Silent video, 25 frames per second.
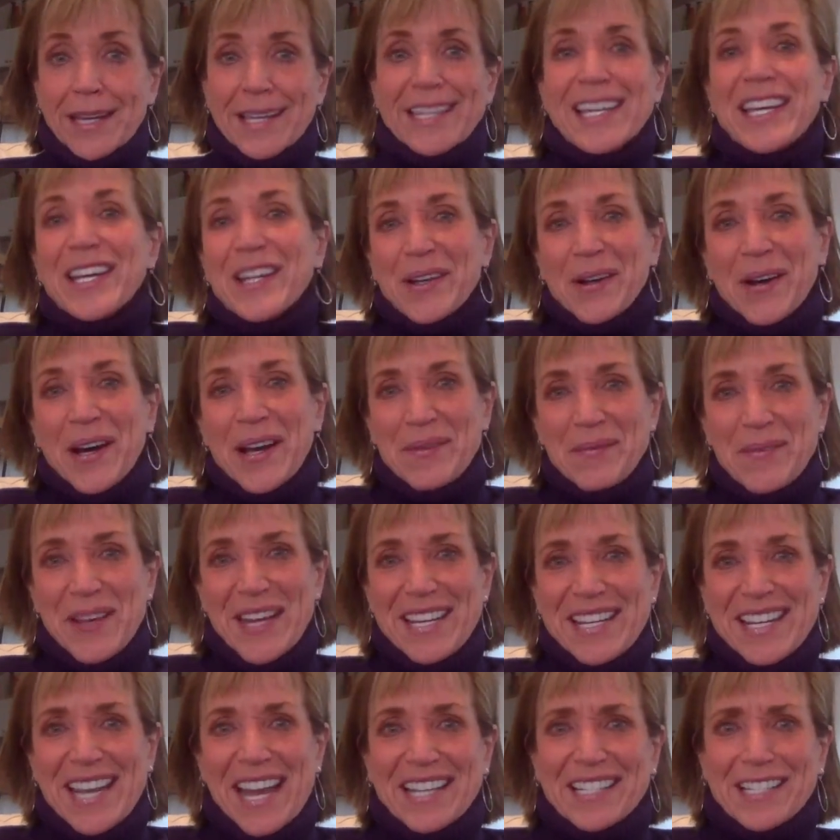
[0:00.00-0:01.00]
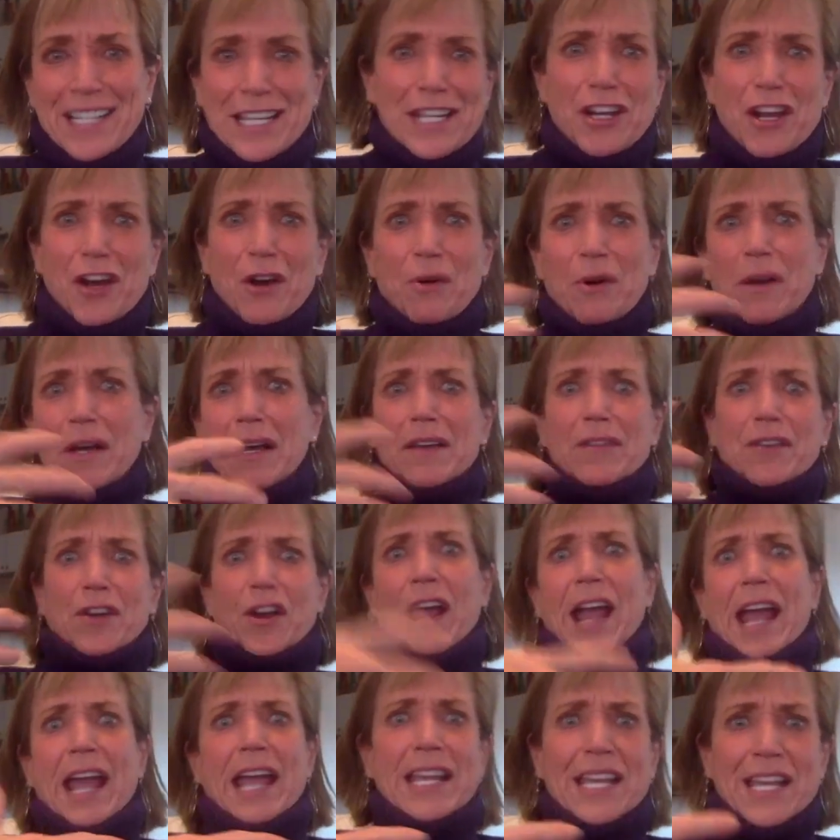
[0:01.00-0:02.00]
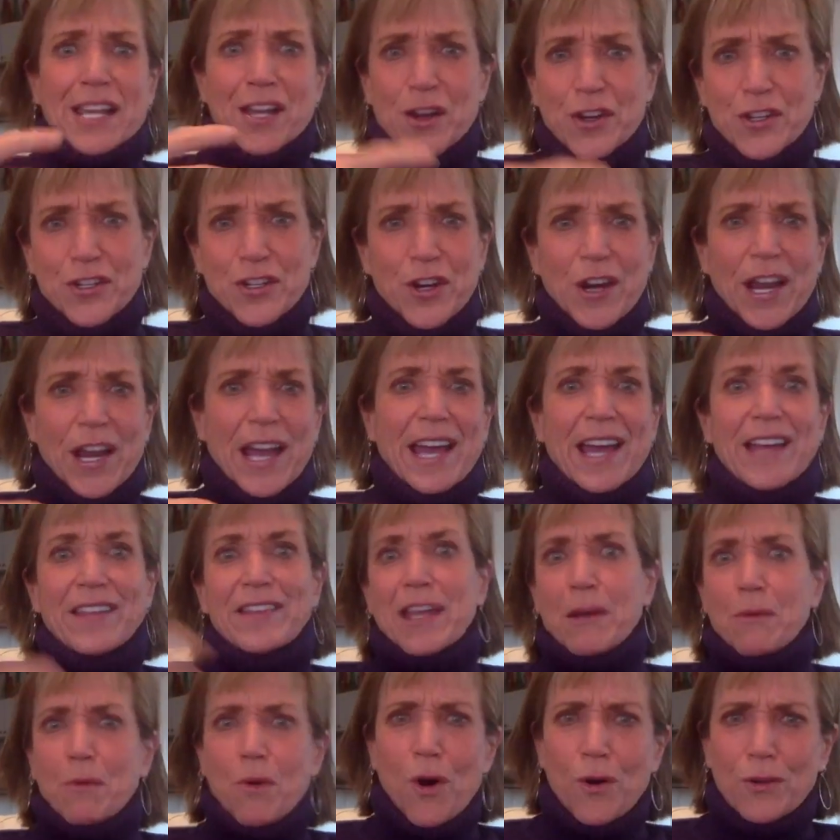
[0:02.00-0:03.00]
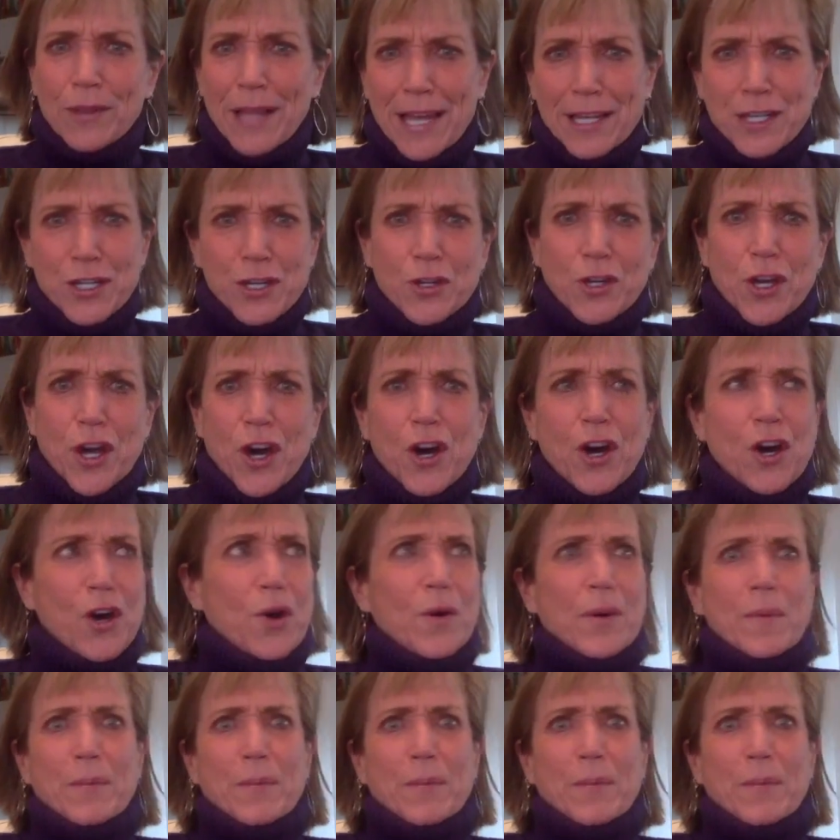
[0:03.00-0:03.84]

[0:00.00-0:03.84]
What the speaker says: You know what I mean? Next thing you know, they're hanging on your head and they won't let you go.